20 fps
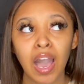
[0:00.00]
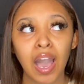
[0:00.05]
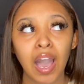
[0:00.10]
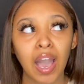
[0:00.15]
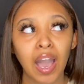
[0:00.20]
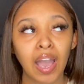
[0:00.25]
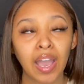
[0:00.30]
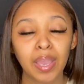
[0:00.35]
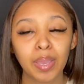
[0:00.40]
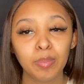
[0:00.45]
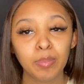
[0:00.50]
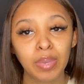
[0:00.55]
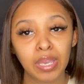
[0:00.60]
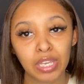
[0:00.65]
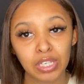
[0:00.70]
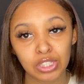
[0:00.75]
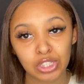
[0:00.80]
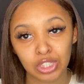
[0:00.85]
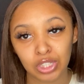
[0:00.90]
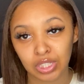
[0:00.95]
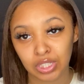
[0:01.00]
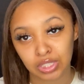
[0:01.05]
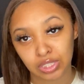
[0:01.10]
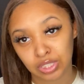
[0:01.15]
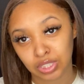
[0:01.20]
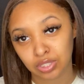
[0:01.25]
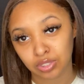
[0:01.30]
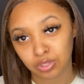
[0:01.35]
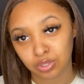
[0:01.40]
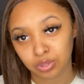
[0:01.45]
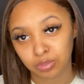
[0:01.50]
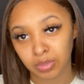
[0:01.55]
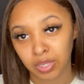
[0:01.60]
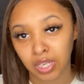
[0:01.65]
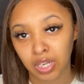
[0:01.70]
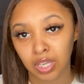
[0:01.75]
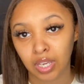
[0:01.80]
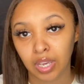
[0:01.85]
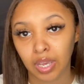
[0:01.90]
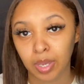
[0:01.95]
I major in digital
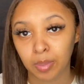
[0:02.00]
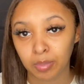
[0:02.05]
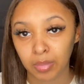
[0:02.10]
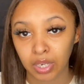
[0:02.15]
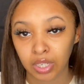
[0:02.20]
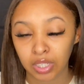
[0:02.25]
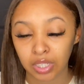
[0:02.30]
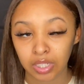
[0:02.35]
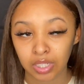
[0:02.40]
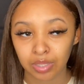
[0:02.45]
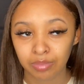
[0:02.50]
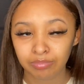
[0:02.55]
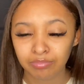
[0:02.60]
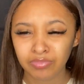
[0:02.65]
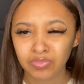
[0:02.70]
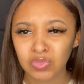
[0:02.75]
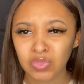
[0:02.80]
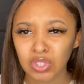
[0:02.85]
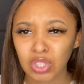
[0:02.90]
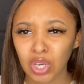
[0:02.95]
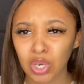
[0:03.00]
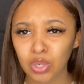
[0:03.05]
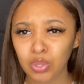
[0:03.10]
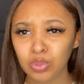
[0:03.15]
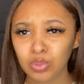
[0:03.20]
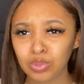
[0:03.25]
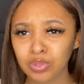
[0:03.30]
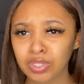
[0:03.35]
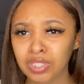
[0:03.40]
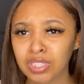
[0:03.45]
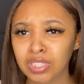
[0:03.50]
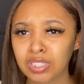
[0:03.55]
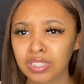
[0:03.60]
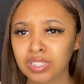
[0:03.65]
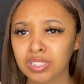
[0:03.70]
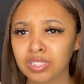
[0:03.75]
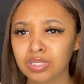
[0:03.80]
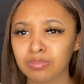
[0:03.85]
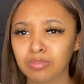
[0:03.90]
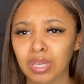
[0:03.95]
media and marketing. No,
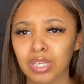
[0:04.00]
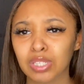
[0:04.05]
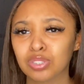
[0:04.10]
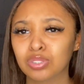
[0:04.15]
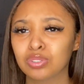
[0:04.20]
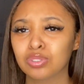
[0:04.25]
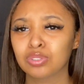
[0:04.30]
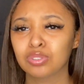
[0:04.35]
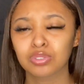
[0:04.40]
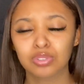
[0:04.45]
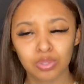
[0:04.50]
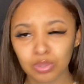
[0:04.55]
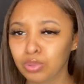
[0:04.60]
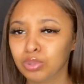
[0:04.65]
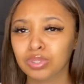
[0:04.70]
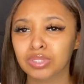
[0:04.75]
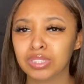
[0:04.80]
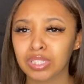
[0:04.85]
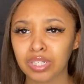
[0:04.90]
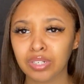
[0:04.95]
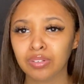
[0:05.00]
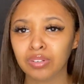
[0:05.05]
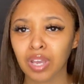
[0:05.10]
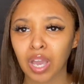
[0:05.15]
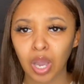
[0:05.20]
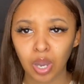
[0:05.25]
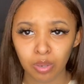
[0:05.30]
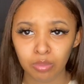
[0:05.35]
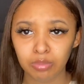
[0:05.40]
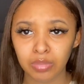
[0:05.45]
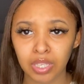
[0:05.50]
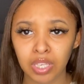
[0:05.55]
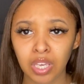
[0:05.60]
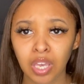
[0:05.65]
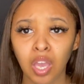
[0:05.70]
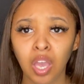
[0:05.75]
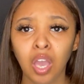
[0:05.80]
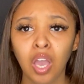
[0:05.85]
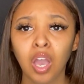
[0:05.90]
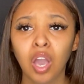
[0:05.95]
my school didn't help me
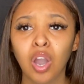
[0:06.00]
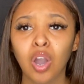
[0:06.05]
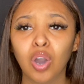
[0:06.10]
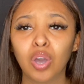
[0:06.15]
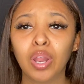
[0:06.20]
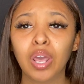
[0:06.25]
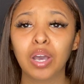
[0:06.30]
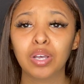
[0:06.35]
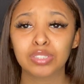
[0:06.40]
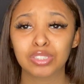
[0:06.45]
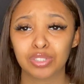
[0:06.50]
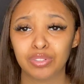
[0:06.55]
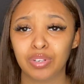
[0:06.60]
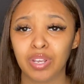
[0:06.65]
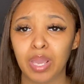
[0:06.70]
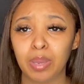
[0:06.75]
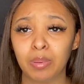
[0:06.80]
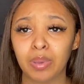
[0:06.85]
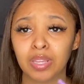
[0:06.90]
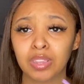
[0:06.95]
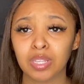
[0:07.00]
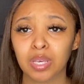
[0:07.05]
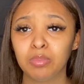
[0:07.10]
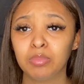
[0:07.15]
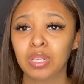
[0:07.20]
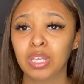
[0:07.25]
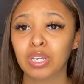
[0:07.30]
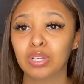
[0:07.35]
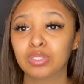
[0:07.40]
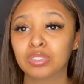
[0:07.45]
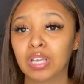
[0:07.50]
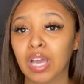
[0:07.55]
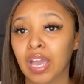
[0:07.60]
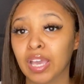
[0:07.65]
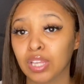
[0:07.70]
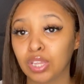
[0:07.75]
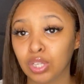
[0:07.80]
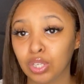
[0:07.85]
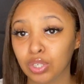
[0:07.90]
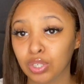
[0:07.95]
on how to create my thumbnails.
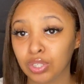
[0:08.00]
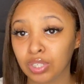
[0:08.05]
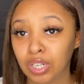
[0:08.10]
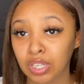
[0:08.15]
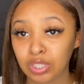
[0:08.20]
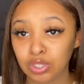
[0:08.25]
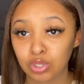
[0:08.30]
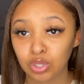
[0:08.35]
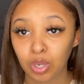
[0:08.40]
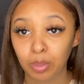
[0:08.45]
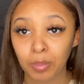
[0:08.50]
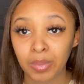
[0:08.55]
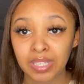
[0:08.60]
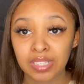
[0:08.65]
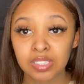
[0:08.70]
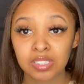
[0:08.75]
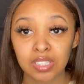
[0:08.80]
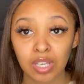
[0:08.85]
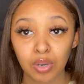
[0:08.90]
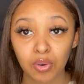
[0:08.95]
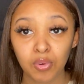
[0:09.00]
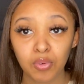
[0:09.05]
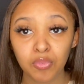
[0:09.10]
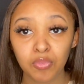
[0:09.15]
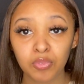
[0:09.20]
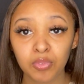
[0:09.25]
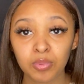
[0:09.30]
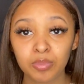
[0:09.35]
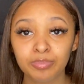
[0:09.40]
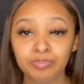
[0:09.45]
I learned and taught myself.